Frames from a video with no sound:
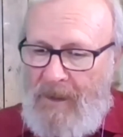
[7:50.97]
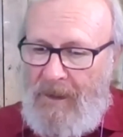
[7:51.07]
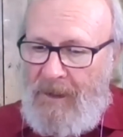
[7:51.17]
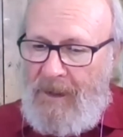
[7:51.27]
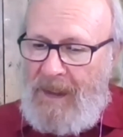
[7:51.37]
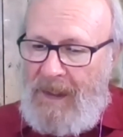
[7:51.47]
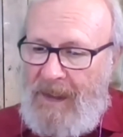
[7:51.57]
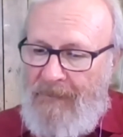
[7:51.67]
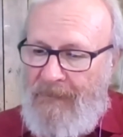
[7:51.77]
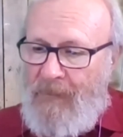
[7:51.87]

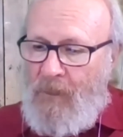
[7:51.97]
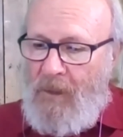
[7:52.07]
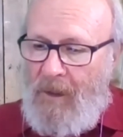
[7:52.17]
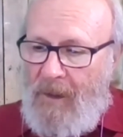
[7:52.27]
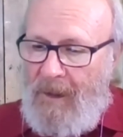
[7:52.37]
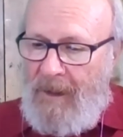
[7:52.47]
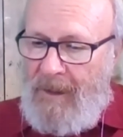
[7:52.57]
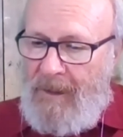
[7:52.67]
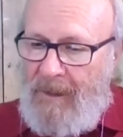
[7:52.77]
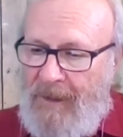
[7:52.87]
need for
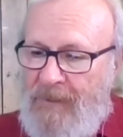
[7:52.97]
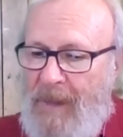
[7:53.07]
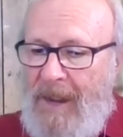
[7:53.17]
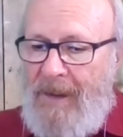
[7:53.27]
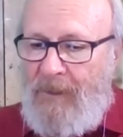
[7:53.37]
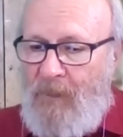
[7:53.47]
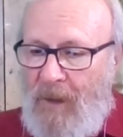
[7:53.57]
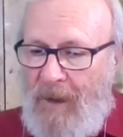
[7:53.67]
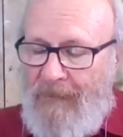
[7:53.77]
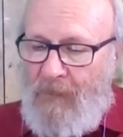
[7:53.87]
expanding the
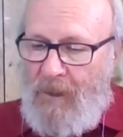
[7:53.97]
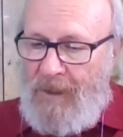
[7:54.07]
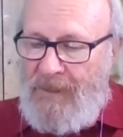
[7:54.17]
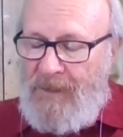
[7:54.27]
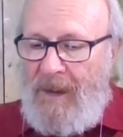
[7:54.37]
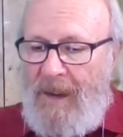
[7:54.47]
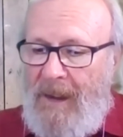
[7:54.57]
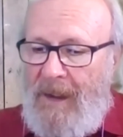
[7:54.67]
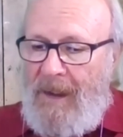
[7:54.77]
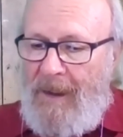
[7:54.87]
workforce
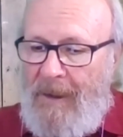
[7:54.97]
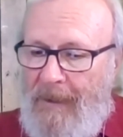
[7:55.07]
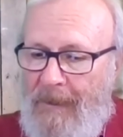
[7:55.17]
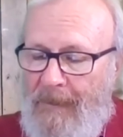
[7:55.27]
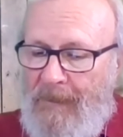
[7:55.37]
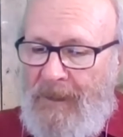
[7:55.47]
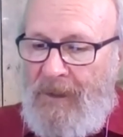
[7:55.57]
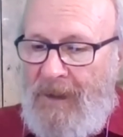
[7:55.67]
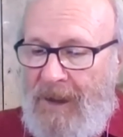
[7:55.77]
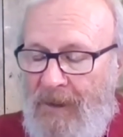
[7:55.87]
to
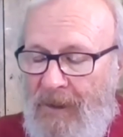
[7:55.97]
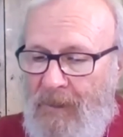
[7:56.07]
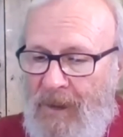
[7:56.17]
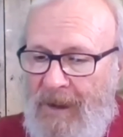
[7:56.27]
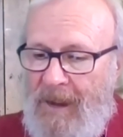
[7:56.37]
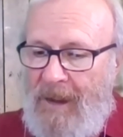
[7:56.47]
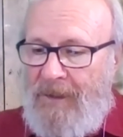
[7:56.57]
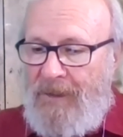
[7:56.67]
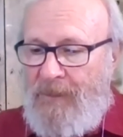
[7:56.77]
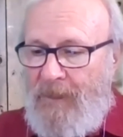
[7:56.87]
deal not
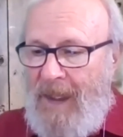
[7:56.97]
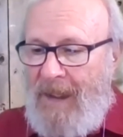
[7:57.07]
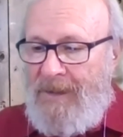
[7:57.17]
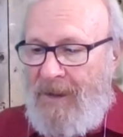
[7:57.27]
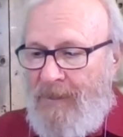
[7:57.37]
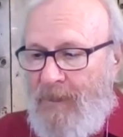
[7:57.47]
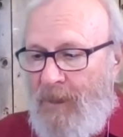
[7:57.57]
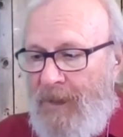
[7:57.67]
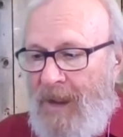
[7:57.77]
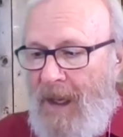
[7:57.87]
just with access, but
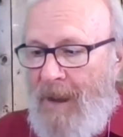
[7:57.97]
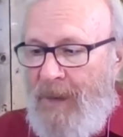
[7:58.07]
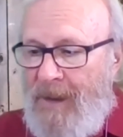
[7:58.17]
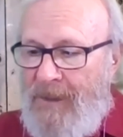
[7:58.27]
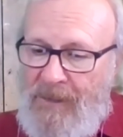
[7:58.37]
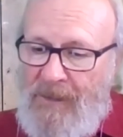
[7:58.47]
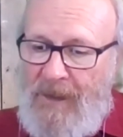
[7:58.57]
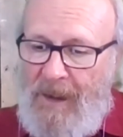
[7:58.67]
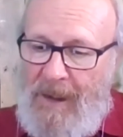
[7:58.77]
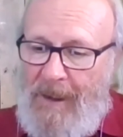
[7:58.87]
with competence.
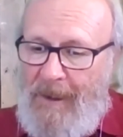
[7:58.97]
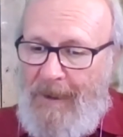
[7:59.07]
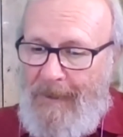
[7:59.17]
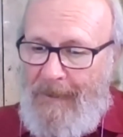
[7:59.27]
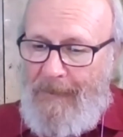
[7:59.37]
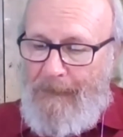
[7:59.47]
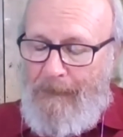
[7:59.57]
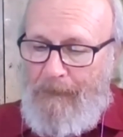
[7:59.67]
Again,